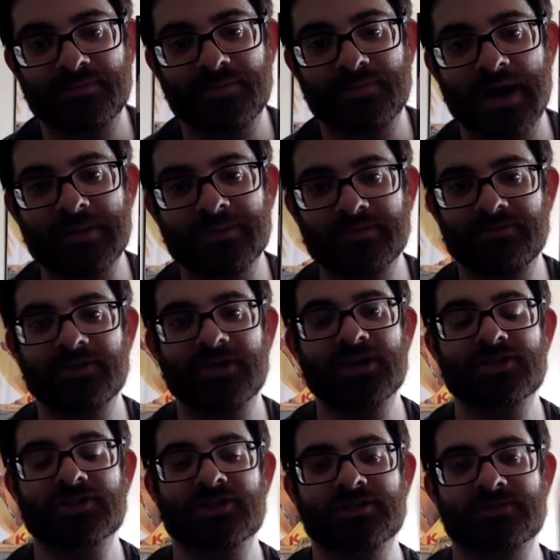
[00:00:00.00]
Bobby
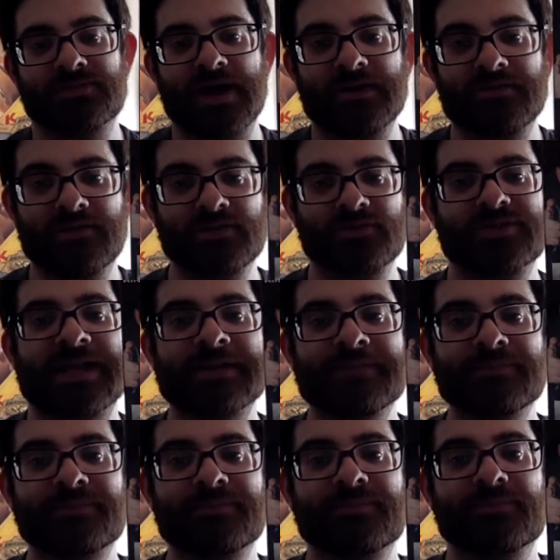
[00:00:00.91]
Fish, because Bobby Fish was
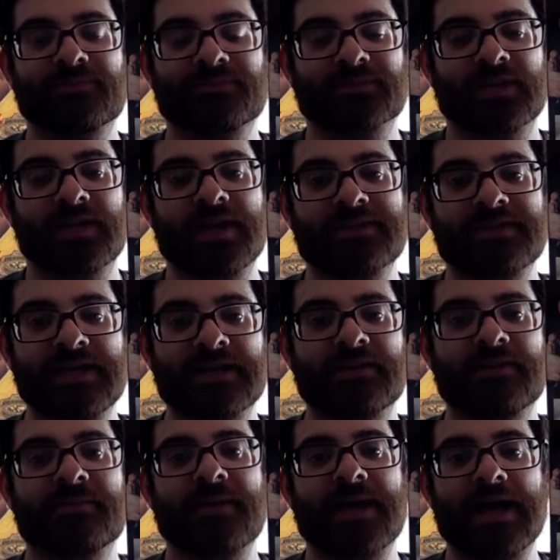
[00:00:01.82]
getting, at the end
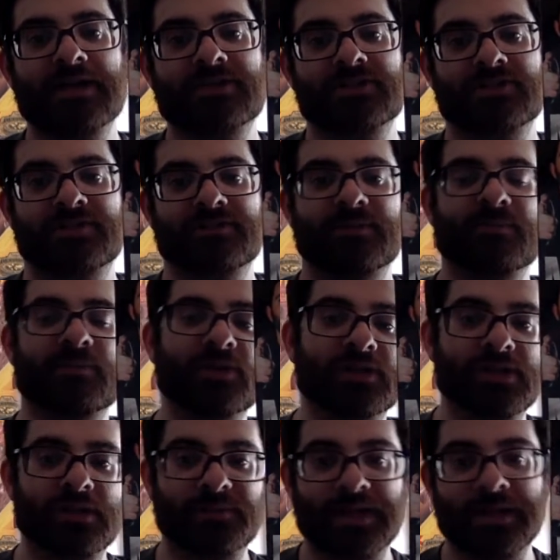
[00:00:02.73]
of the match,
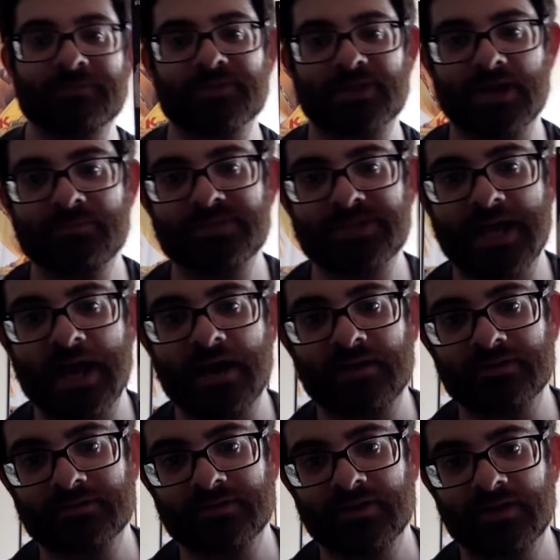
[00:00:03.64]
Bullet Club comes
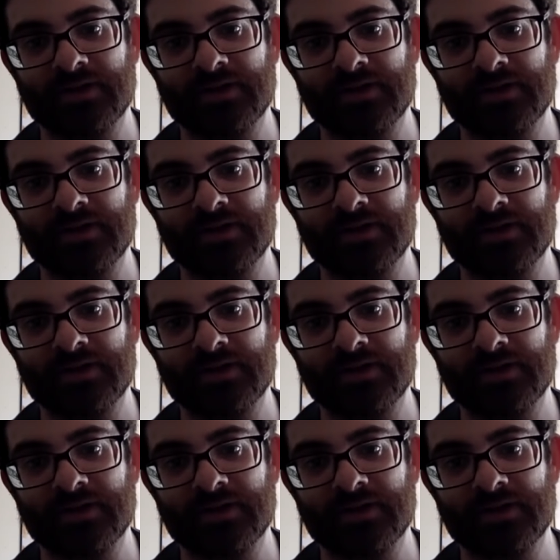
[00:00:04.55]
out,